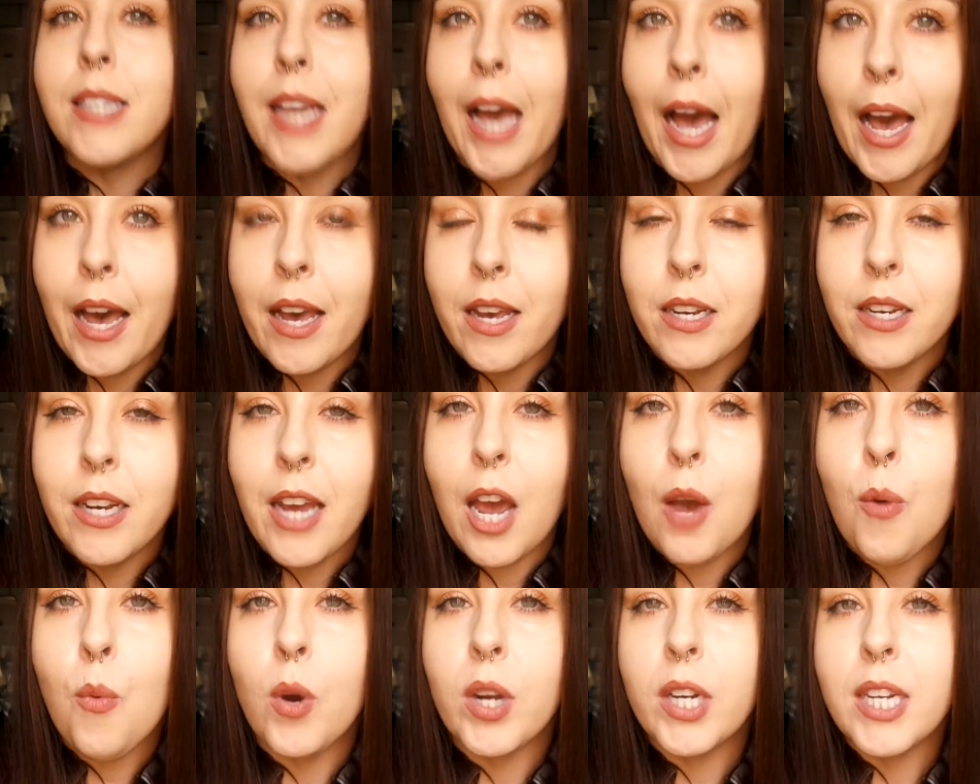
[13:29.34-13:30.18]
10.
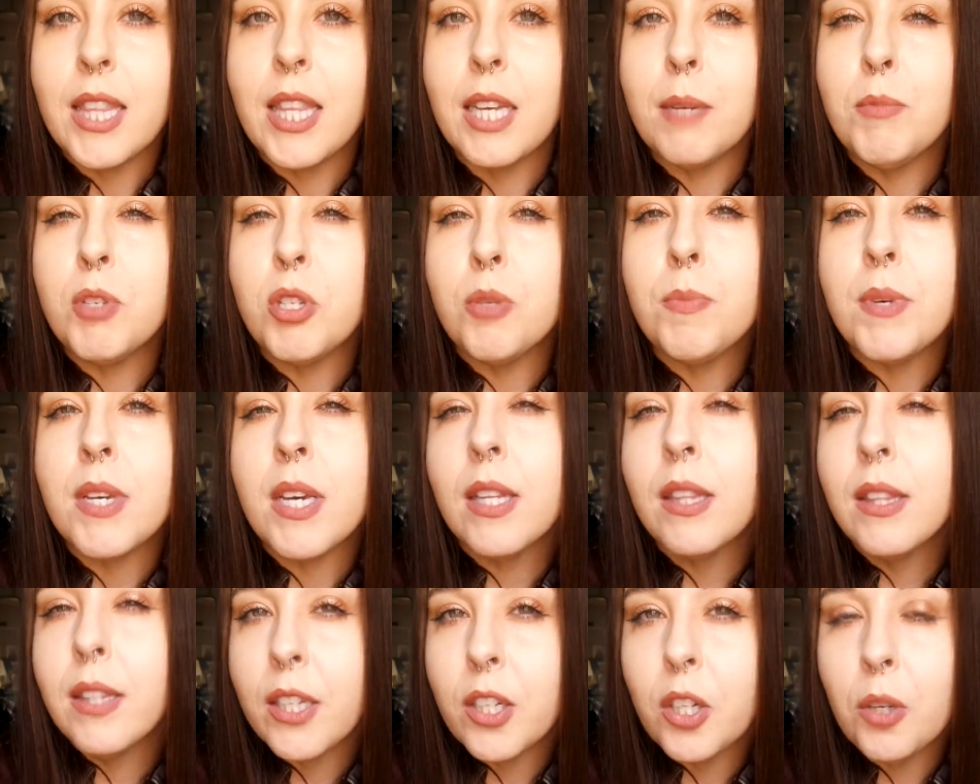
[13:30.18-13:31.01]
I wanted them to be
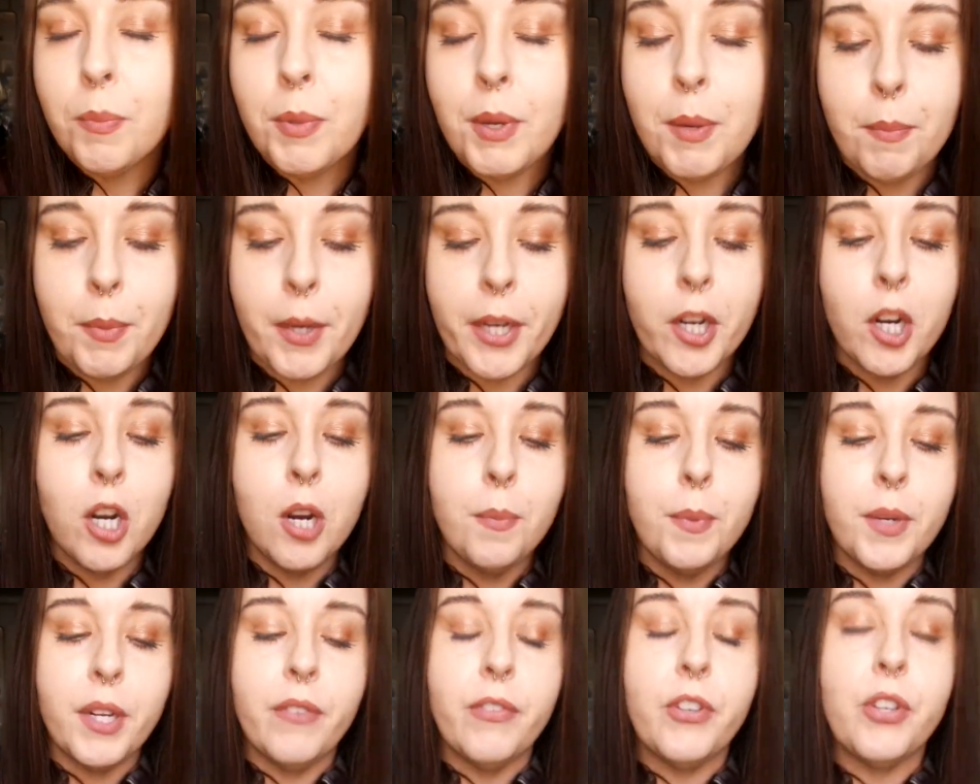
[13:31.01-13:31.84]
a little bit bigger,
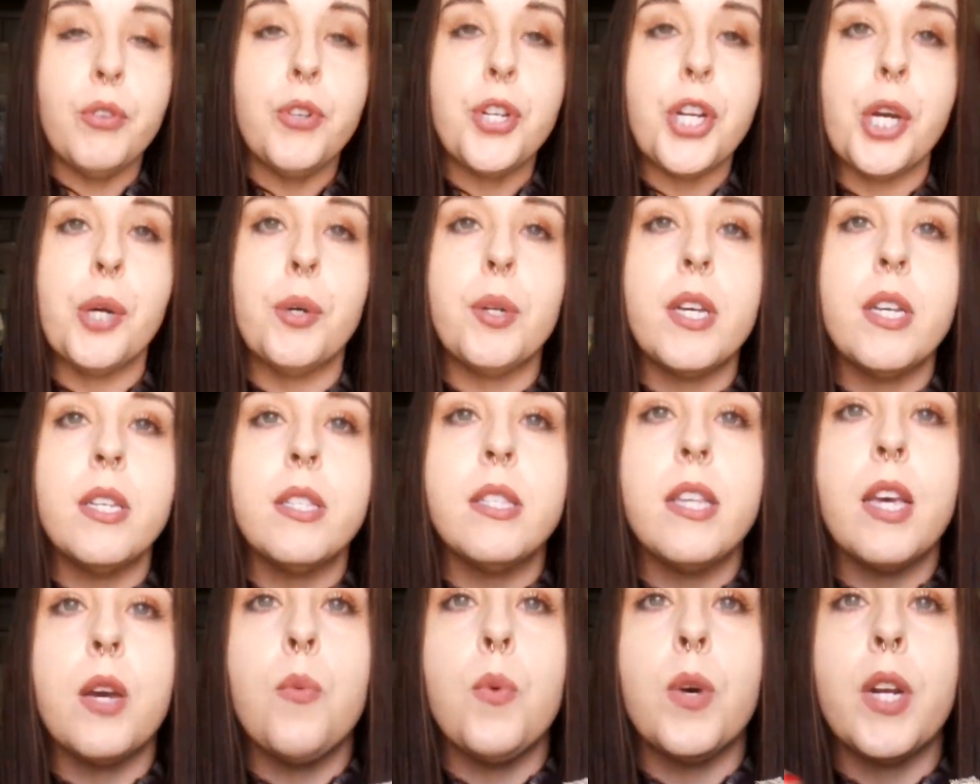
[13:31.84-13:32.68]
but if you
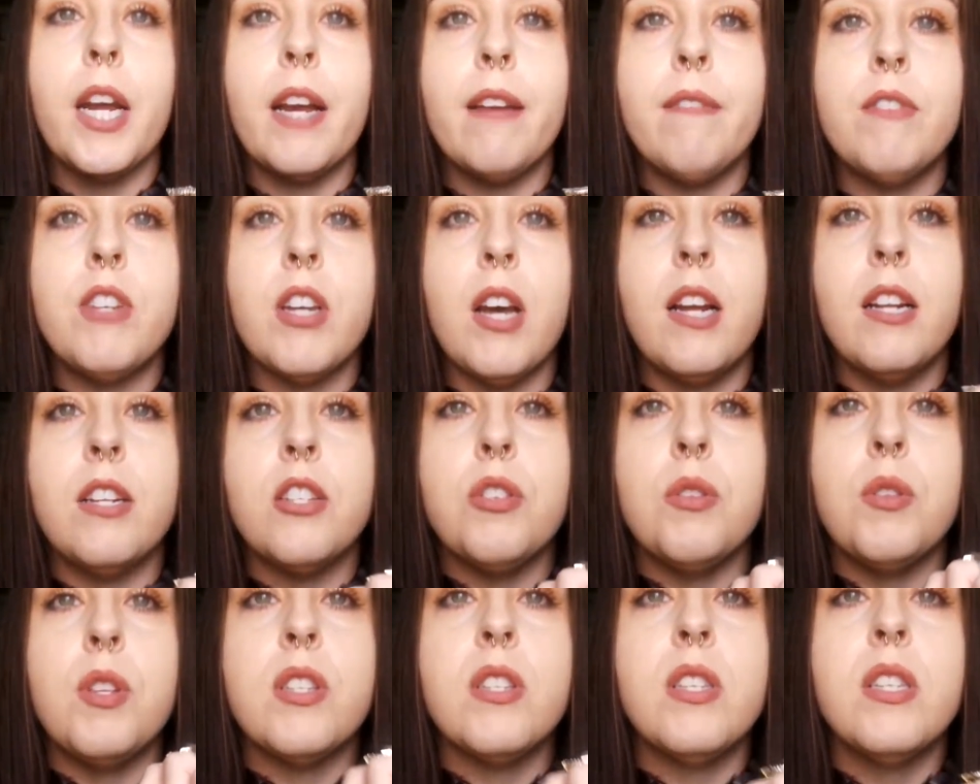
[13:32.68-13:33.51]
notice like what I've done,
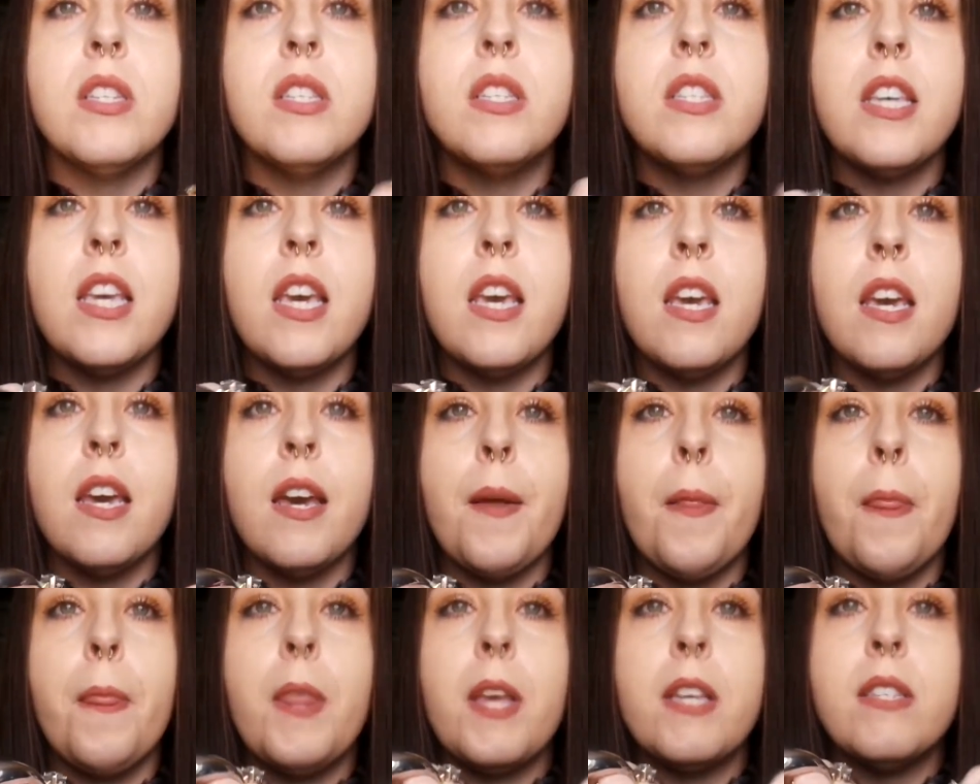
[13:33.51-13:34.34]
so this is the
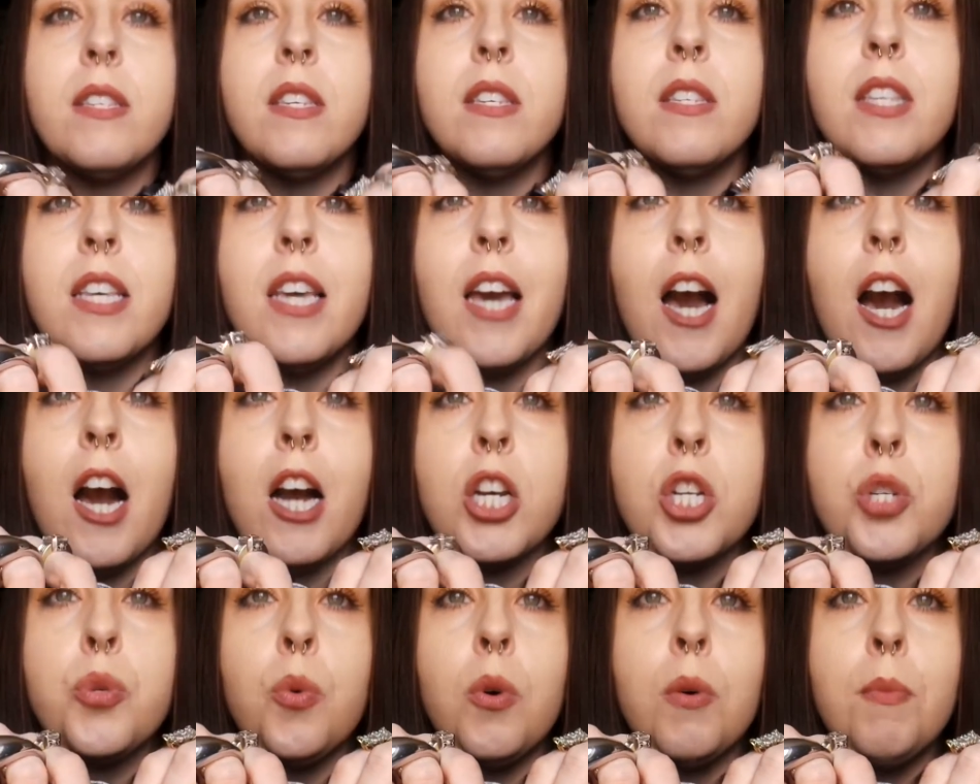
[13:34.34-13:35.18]

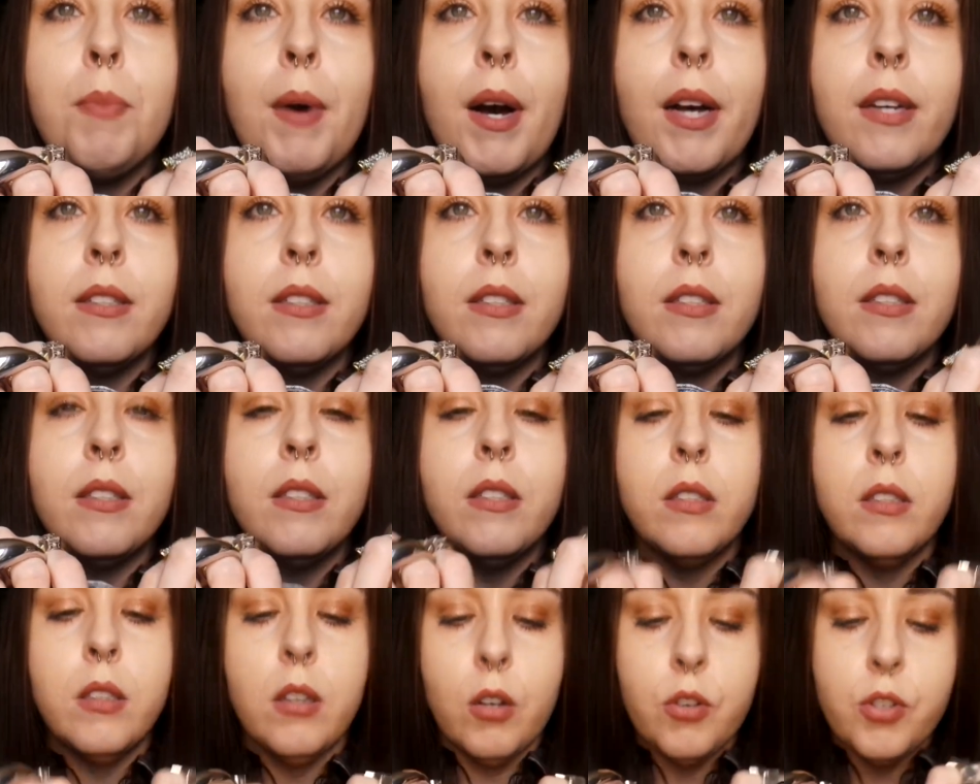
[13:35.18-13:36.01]
actual button,
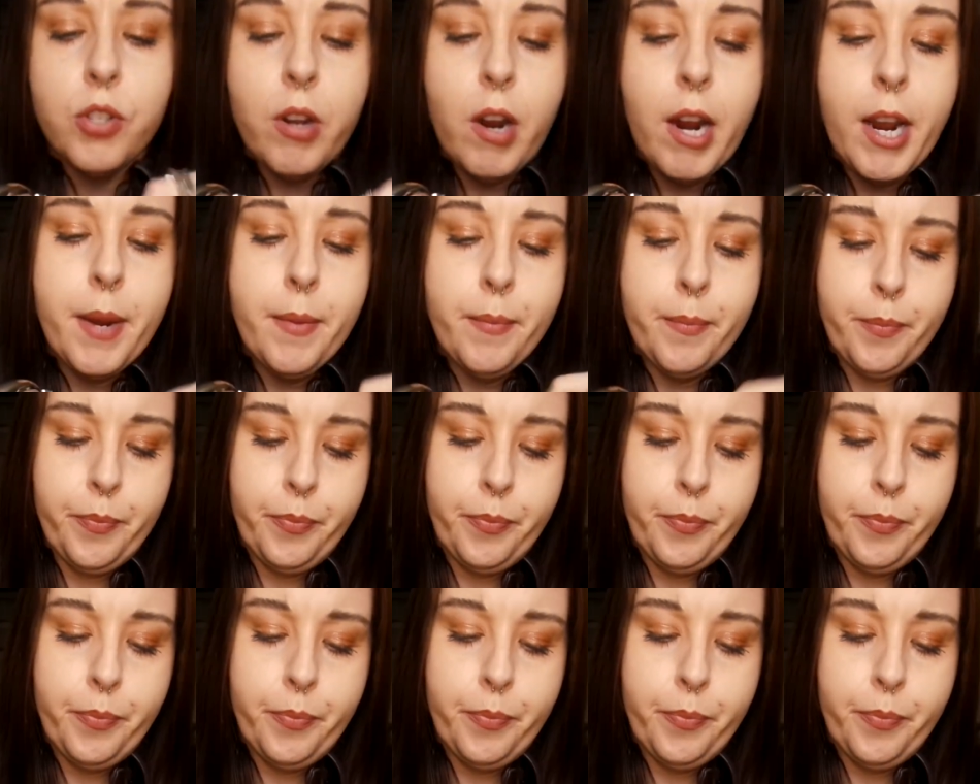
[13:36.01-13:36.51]
or sorry.